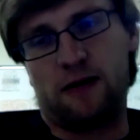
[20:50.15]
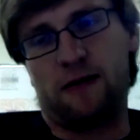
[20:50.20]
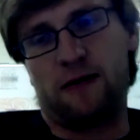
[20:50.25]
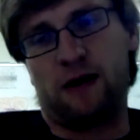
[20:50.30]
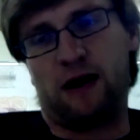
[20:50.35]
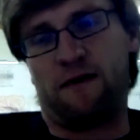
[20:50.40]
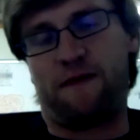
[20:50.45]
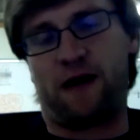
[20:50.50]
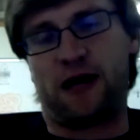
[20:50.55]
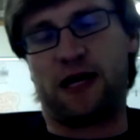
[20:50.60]

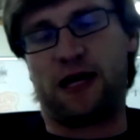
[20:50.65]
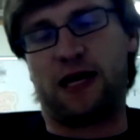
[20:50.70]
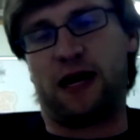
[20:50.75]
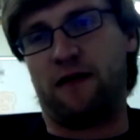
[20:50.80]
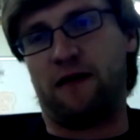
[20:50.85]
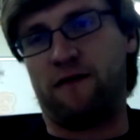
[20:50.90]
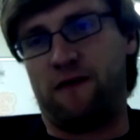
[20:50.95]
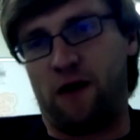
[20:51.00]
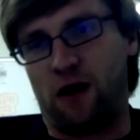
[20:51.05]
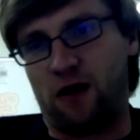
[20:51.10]
If I get
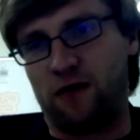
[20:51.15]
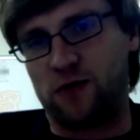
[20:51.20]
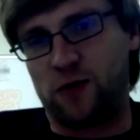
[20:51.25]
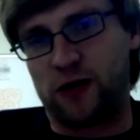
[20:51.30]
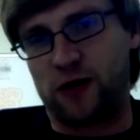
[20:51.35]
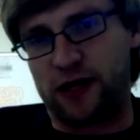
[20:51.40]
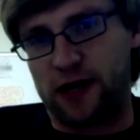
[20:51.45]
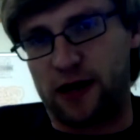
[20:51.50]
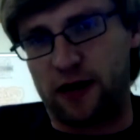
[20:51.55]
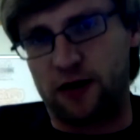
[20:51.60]
involved
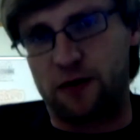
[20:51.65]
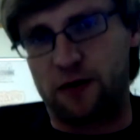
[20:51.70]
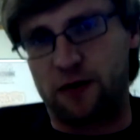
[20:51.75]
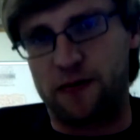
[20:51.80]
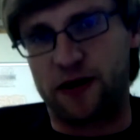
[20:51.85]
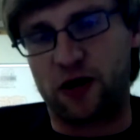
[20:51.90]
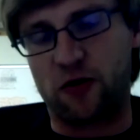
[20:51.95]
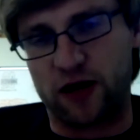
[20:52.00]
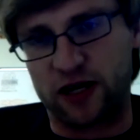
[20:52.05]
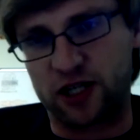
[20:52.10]
with another
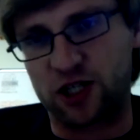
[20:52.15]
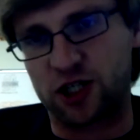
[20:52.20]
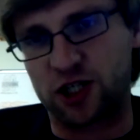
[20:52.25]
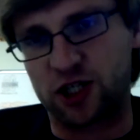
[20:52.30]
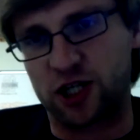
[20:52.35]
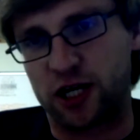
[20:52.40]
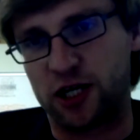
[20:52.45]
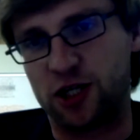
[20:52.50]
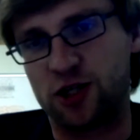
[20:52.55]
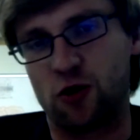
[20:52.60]
Bitcoin
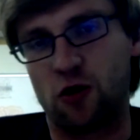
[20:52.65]
exchange,